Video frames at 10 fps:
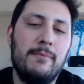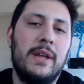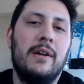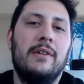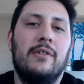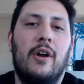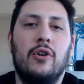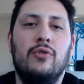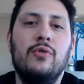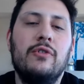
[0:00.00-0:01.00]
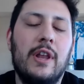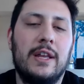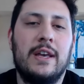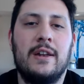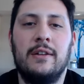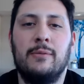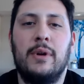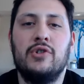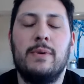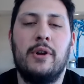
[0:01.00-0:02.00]
because a gooseneck kettle is a
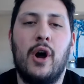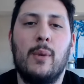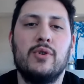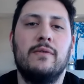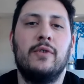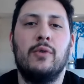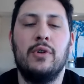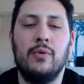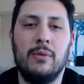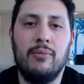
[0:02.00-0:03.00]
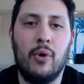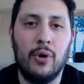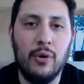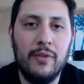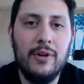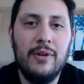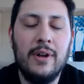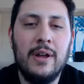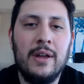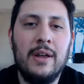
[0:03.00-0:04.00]
much better option for when doing pour over.
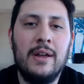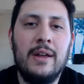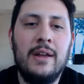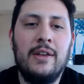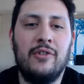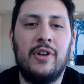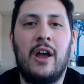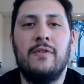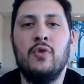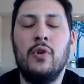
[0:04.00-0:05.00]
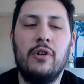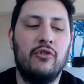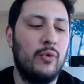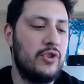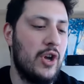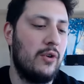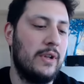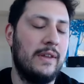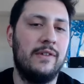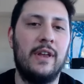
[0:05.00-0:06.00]
So now, if you were to switch out,
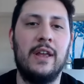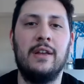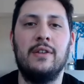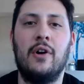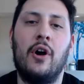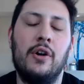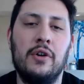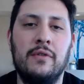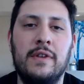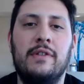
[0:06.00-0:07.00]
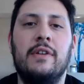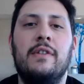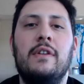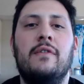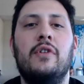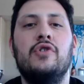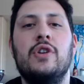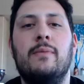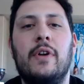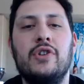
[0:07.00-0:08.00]
let's say, the Hario V60 for a
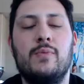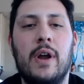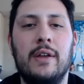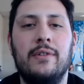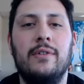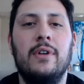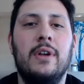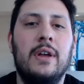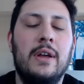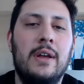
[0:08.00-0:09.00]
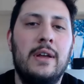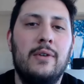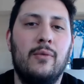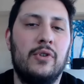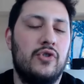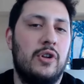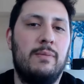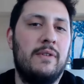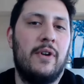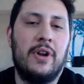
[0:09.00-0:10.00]
cheap French press, which could
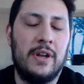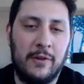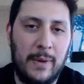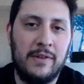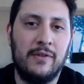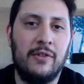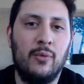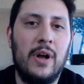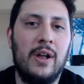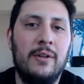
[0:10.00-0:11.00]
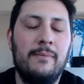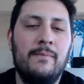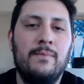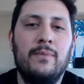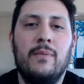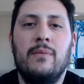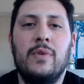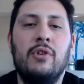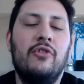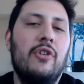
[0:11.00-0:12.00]
be very inexpensive as well,
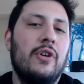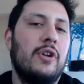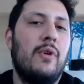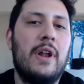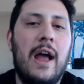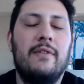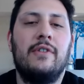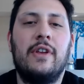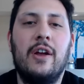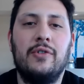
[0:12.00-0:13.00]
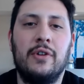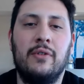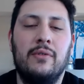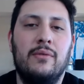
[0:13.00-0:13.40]
you're still going to want to have a scale to